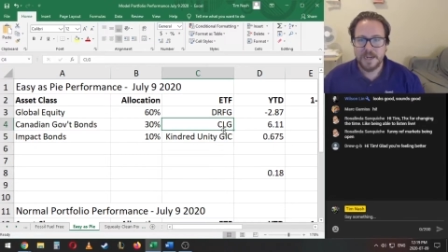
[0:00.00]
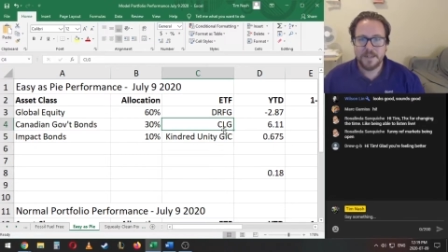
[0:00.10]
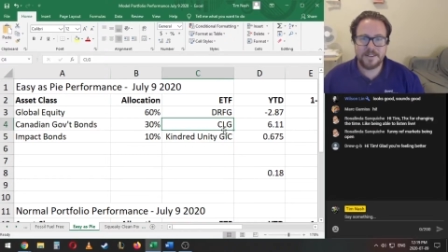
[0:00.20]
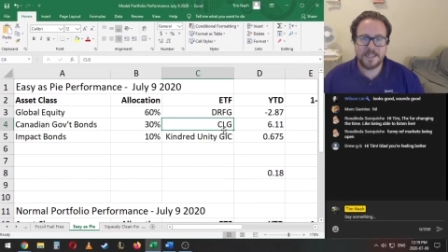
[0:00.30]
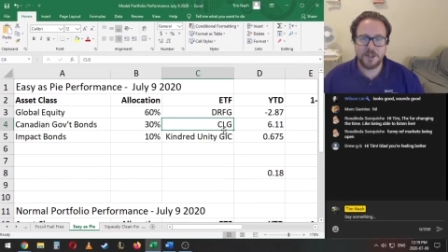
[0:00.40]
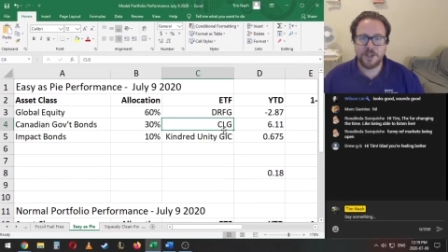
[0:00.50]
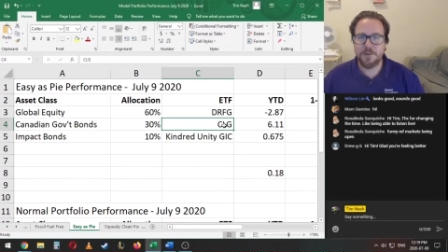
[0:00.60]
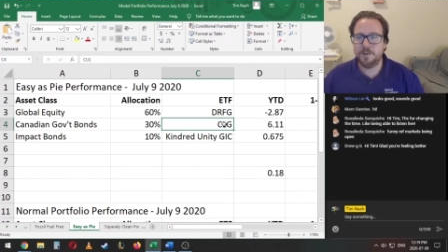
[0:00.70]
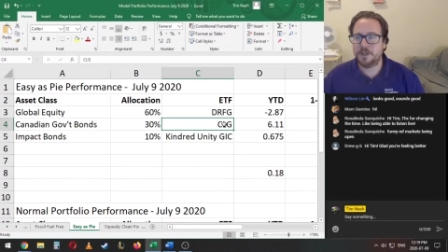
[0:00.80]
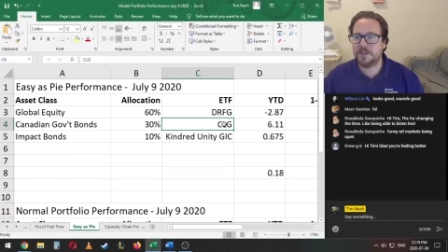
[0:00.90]
CLG,
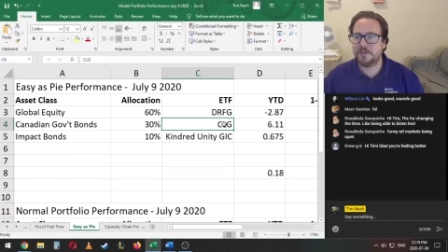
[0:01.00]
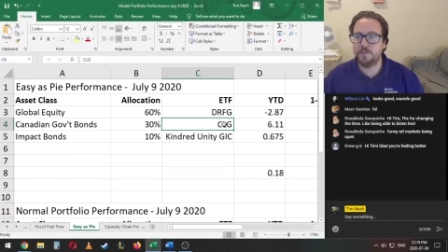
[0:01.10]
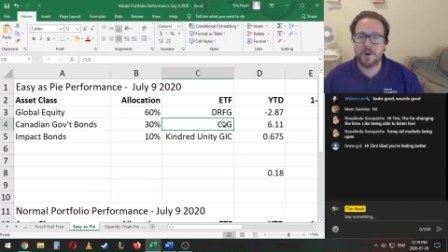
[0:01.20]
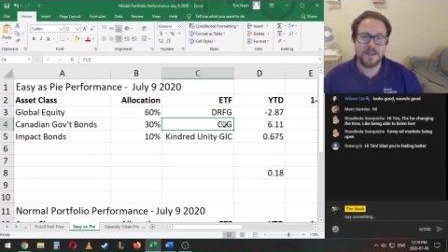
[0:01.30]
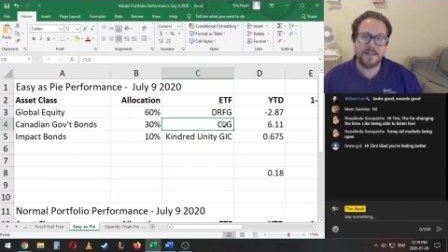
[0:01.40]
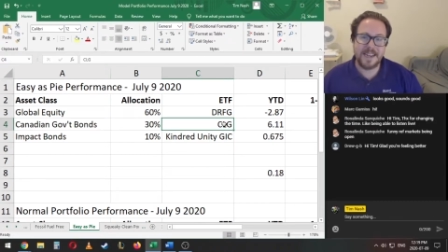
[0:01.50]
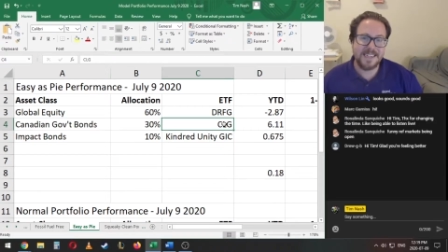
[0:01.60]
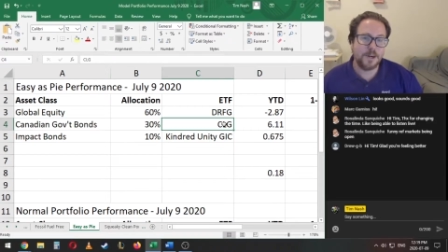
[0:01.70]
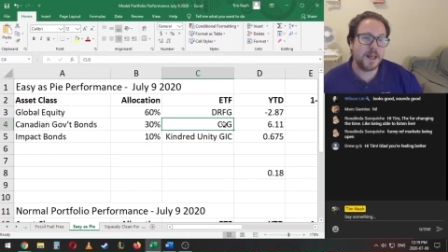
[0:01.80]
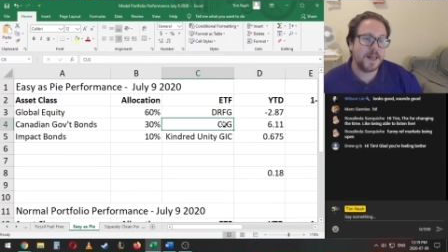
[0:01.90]
which is the 1 to 10
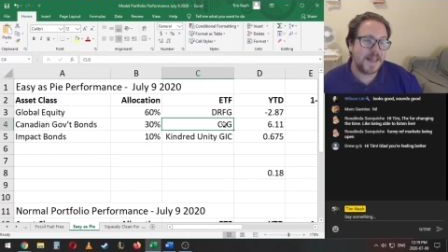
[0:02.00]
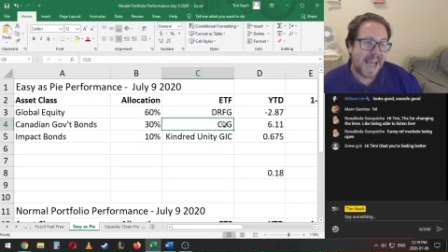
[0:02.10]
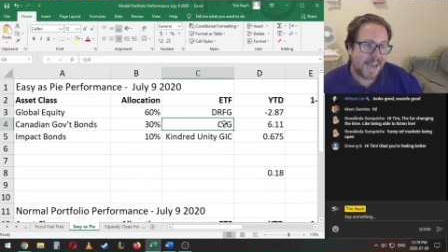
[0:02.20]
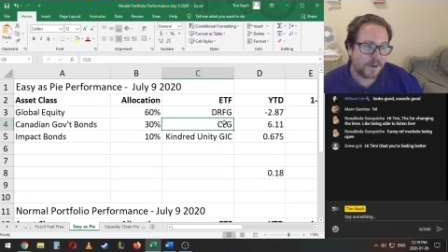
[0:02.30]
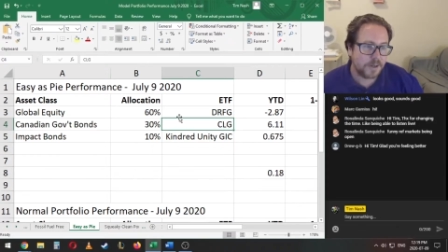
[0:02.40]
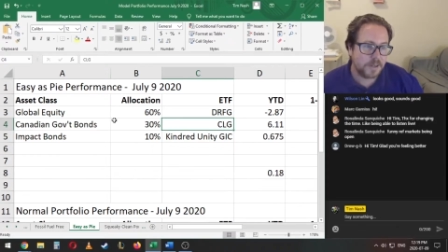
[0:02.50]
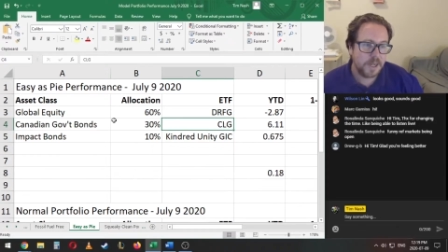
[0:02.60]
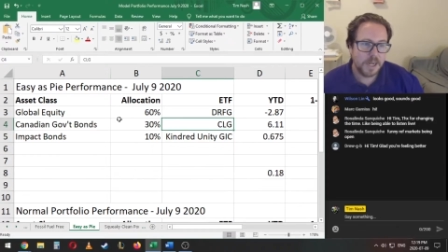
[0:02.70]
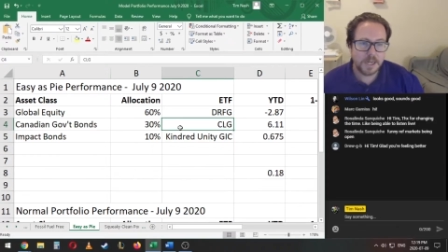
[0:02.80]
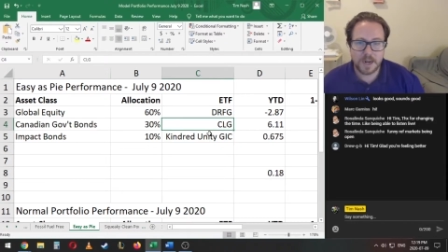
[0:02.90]
year laddered
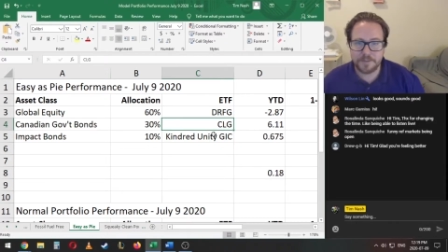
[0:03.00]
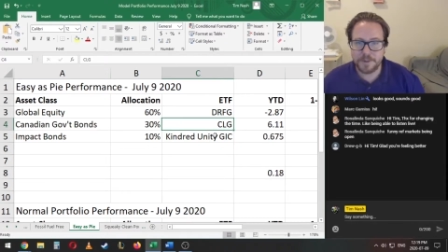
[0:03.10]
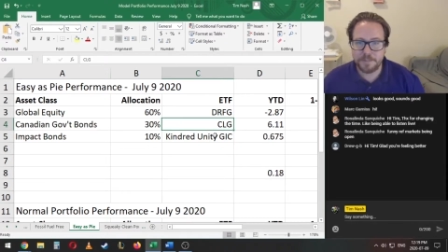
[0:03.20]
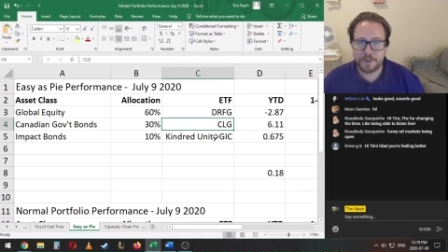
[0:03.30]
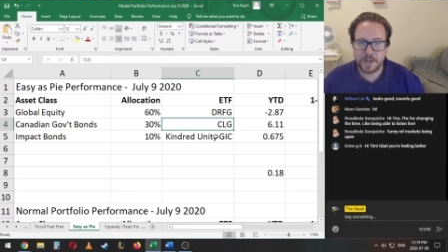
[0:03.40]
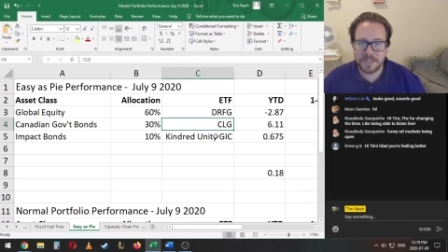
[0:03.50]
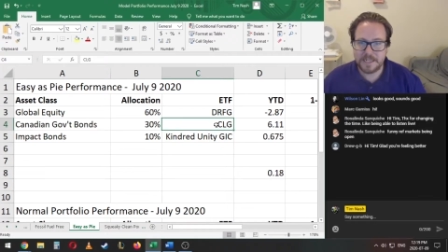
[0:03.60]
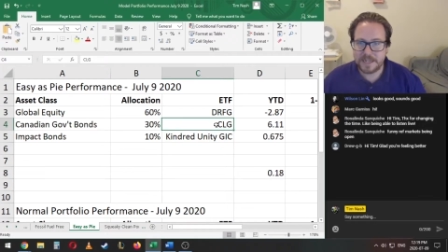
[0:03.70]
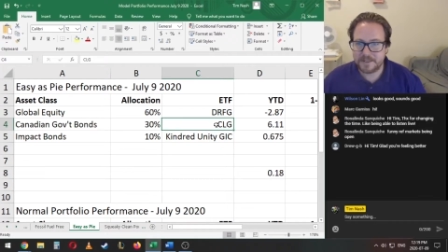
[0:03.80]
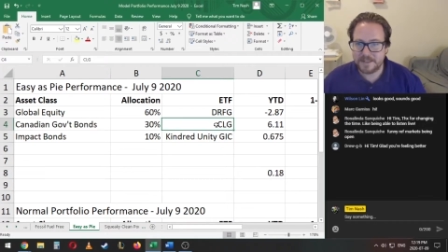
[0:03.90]
government bond index